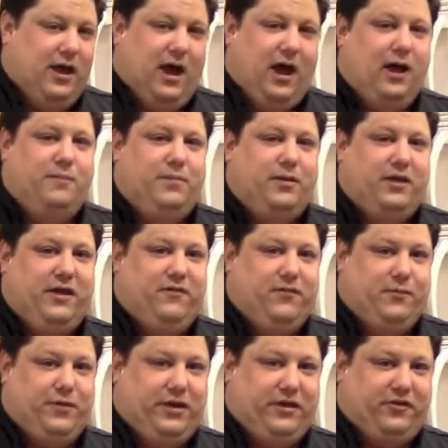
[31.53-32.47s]

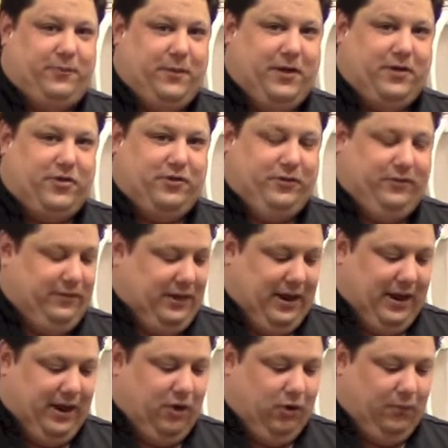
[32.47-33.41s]
Unbelievably special.
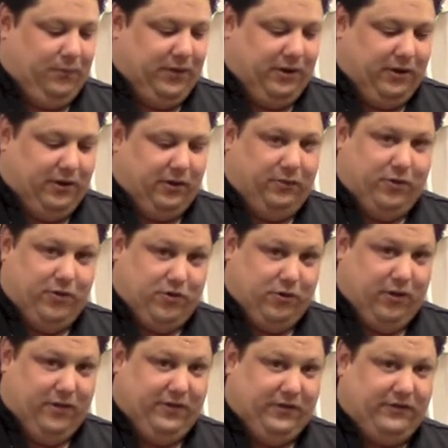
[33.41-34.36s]
I hope that you're going to
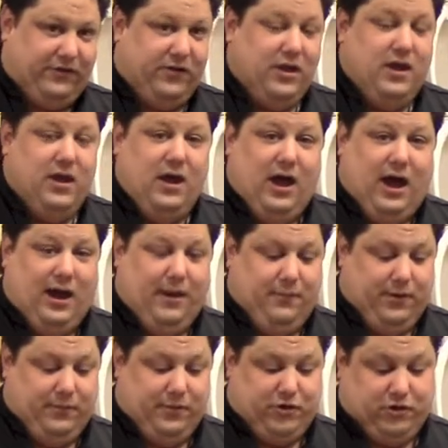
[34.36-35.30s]
enjoy this. I'm
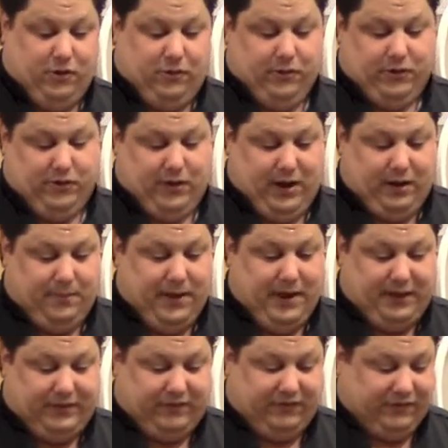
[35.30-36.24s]
going to be showing you how to
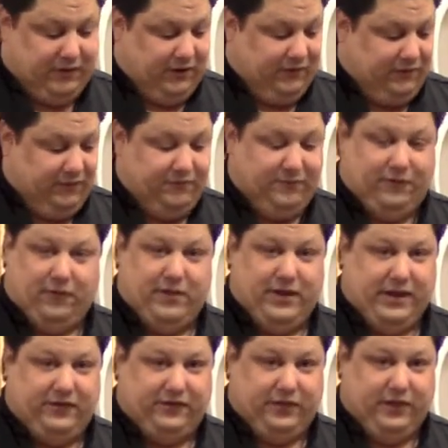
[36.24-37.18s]
make this stuff
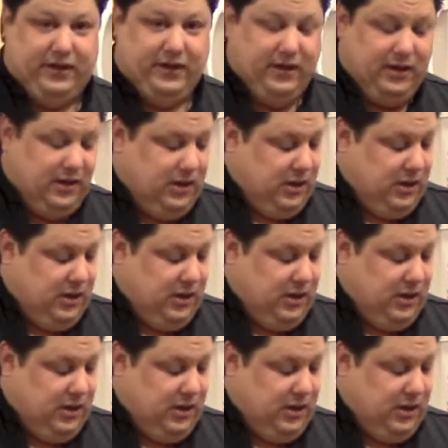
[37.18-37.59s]
very easily.